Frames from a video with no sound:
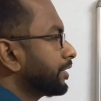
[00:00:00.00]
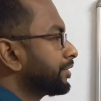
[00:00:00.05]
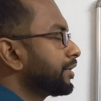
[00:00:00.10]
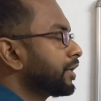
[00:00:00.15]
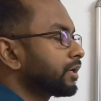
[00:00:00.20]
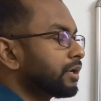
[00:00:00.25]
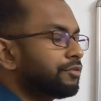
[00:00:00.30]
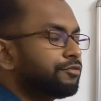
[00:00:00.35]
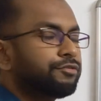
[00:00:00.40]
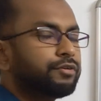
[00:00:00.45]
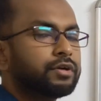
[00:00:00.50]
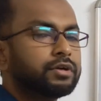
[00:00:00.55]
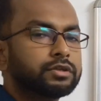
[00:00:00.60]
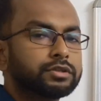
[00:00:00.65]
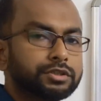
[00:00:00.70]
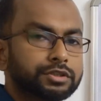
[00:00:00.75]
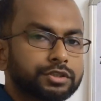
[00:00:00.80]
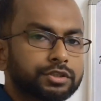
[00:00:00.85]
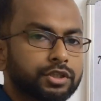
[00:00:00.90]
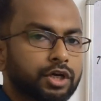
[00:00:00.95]

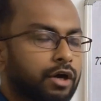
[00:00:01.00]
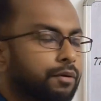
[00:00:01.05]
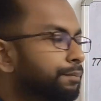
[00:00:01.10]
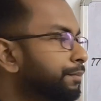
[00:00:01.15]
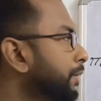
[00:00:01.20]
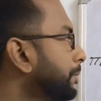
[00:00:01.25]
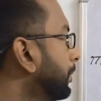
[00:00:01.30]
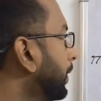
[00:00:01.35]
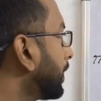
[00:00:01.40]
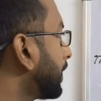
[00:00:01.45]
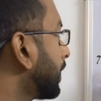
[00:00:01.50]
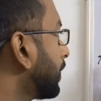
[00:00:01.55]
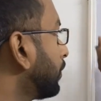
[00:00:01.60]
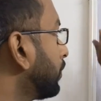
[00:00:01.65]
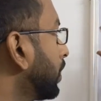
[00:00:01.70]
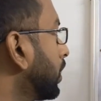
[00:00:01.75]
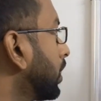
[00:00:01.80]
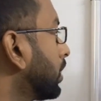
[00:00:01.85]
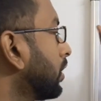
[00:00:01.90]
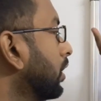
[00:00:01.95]
circumference of that
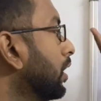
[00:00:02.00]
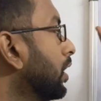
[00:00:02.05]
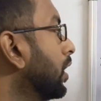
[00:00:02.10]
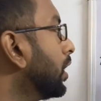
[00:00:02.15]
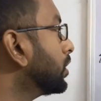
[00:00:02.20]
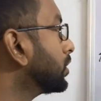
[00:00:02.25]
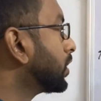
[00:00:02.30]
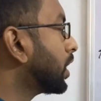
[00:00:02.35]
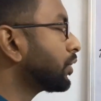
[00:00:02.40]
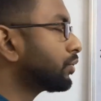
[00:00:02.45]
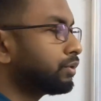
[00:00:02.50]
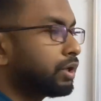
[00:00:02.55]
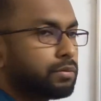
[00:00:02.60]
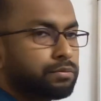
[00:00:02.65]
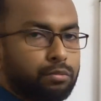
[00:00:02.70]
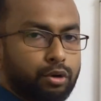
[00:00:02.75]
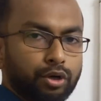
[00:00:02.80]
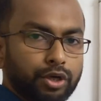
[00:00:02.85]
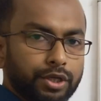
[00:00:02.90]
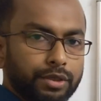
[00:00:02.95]
particular circular
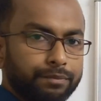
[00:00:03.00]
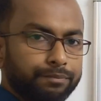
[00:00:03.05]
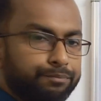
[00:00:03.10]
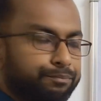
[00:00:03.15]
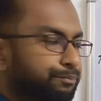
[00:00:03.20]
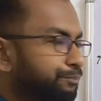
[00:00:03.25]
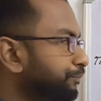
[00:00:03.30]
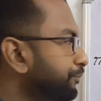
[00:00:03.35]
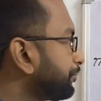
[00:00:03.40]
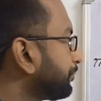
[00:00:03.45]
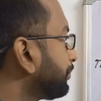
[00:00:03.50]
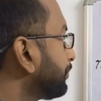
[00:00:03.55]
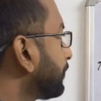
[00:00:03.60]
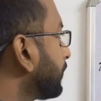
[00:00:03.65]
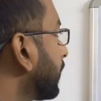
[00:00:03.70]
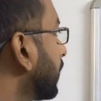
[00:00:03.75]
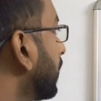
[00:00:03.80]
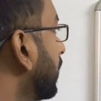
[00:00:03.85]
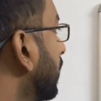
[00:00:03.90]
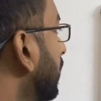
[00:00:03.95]
body.
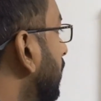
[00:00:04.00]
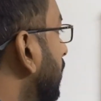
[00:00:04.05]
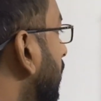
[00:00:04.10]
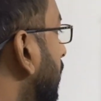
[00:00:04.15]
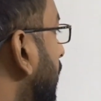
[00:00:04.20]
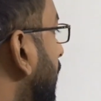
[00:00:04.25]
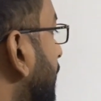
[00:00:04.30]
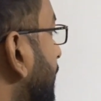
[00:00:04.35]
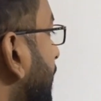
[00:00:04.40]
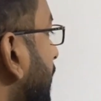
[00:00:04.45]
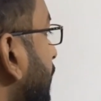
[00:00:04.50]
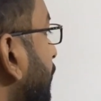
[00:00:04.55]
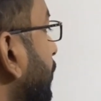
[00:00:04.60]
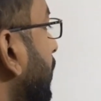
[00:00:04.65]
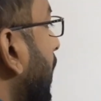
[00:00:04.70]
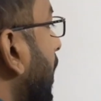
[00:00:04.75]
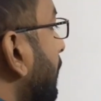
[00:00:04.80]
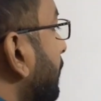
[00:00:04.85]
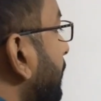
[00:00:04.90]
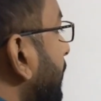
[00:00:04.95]
Let's say we
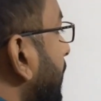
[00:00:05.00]
have